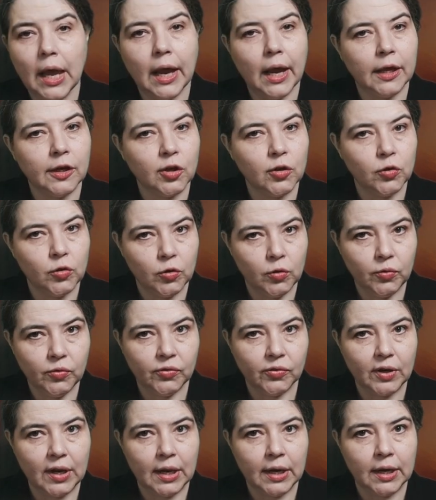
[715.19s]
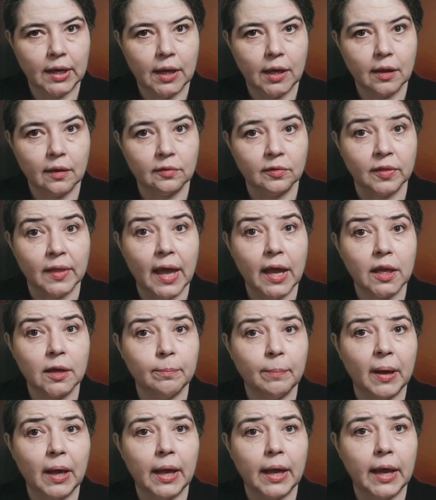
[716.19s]
And a new study led
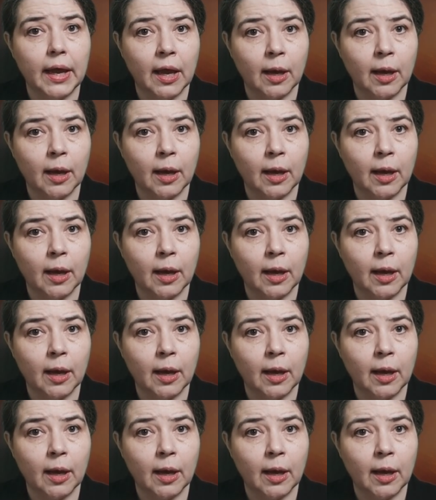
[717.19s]
by